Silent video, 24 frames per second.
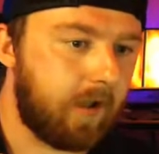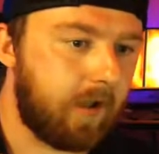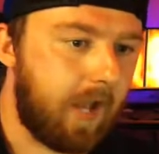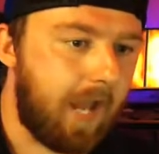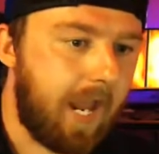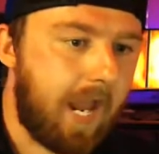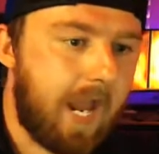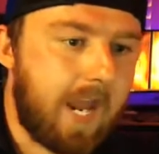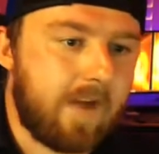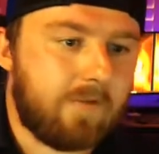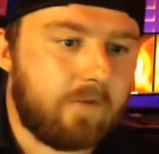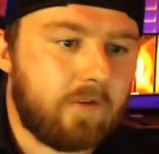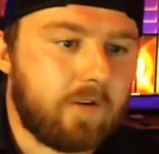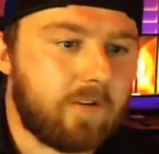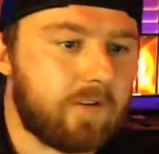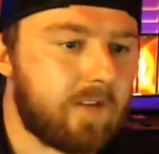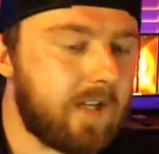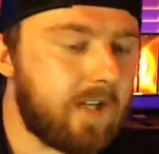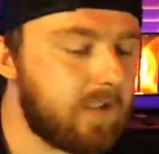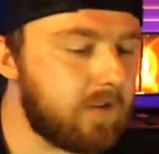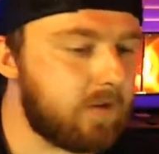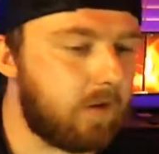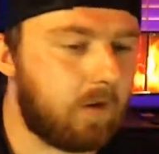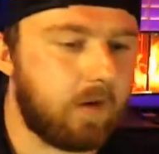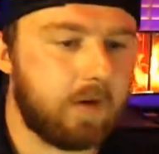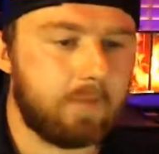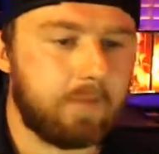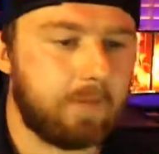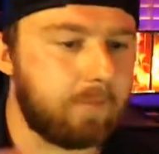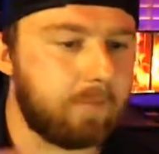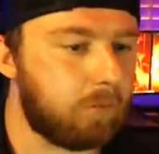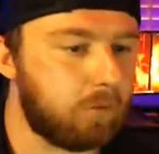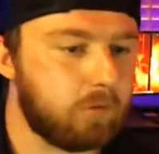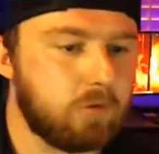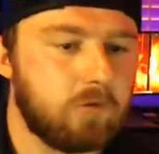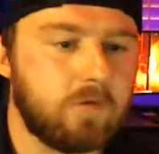everything's already been
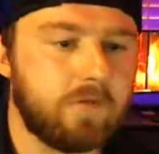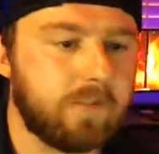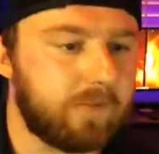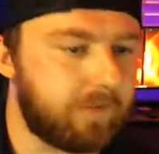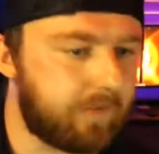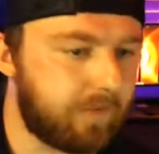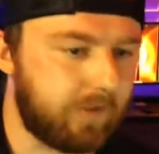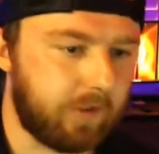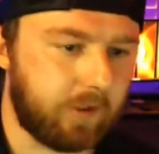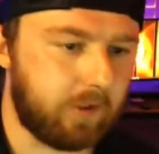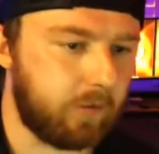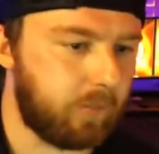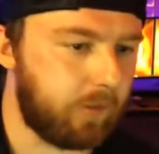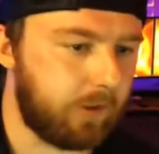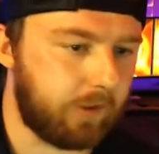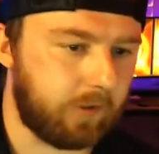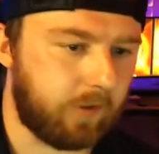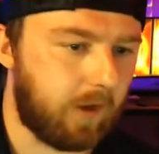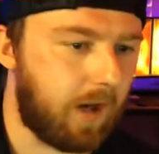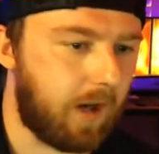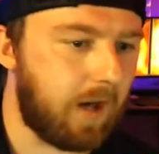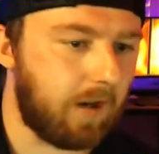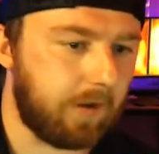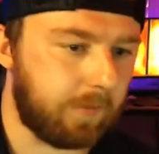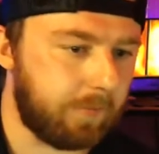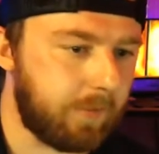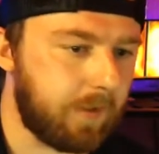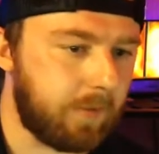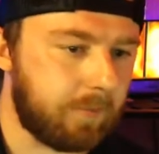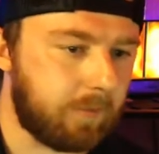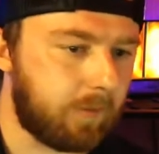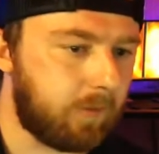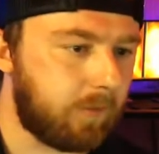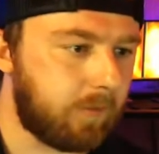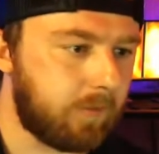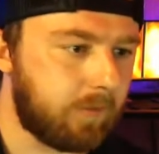proven for you when you're hiring
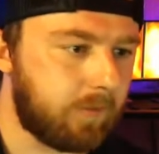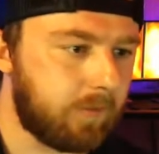people.